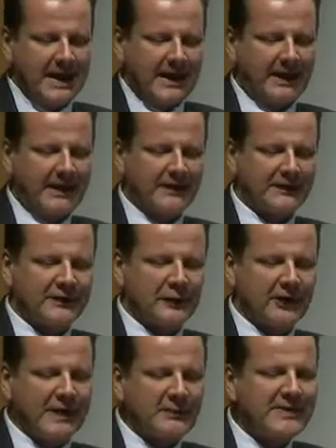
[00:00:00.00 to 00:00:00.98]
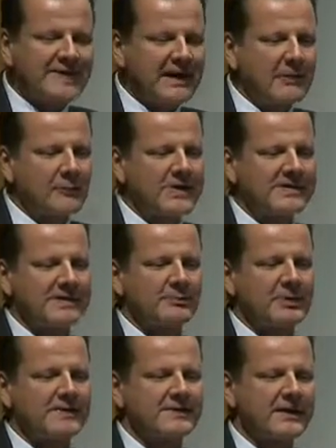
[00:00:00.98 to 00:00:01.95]
And so let me start
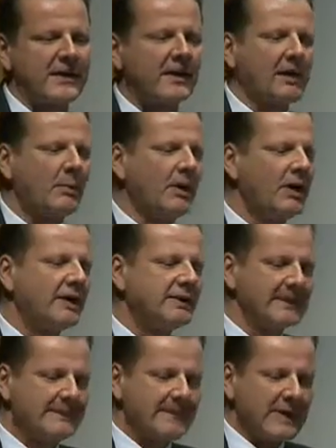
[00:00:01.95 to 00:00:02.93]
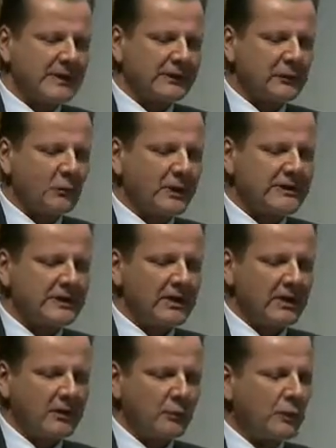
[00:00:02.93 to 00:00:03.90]
with Inge about, so what's
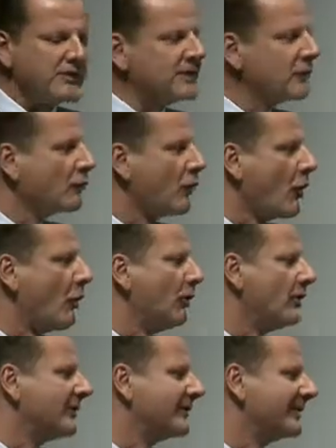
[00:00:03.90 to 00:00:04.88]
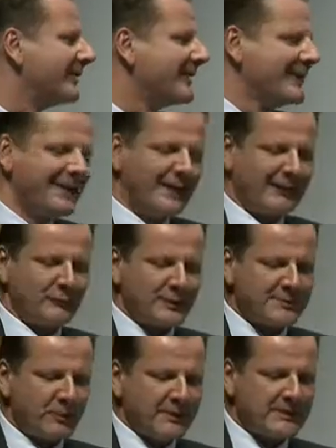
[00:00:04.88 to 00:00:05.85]
your role and
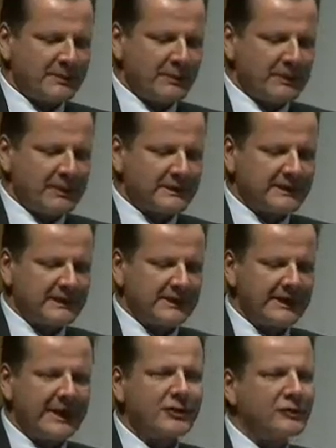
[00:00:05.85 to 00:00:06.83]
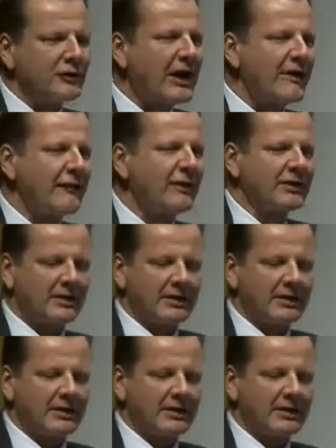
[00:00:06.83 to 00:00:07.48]
responsibility in driving